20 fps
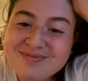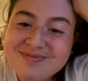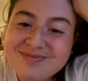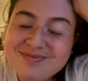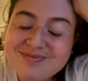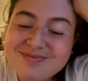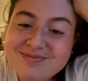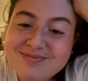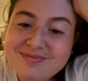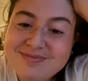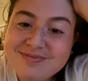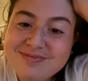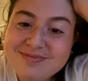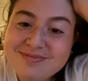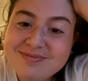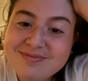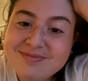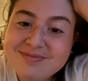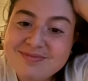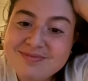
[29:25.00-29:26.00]

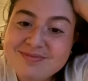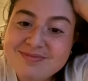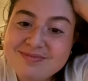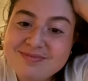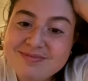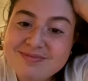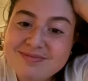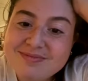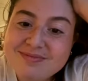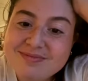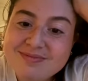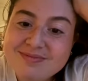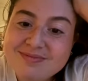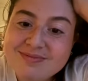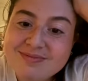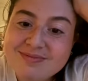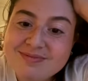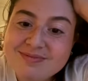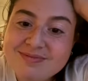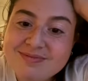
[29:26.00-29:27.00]

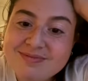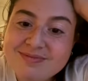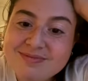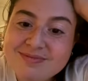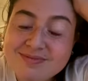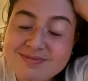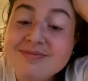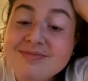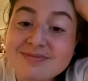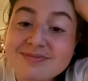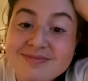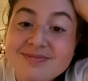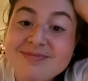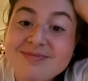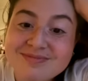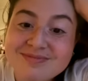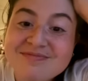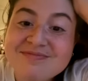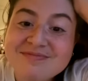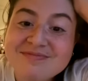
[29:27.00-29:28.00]
[no speech]